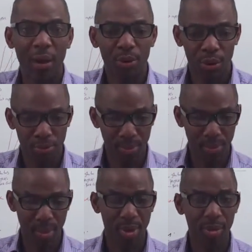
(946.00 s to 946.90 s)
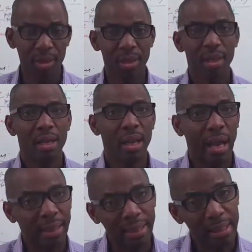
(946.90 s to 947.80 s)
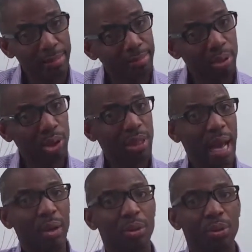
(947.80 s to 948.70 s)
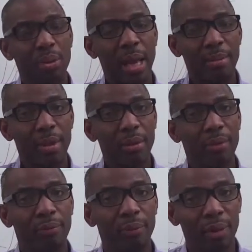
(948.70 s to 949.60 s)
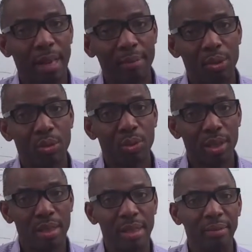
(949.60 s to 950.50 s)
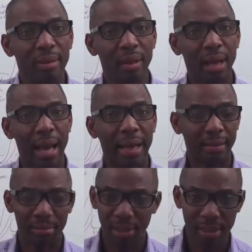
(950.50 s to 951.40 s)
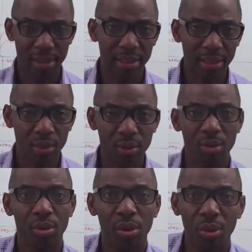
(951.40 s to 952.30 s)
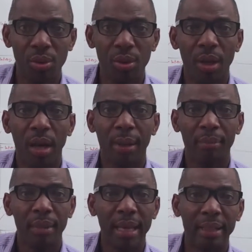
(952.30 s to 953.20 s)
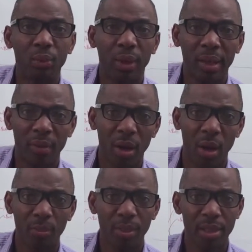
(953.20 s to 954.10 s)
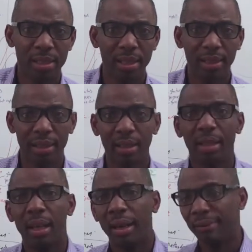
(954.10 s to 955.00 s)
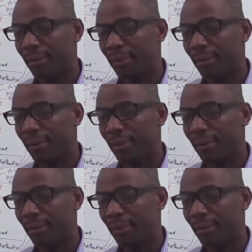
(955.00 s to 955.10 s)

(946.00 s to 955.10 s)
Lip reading: out. You prepare it, and then it's pushed out to them for them to receive and basically, get whatever updates they need. And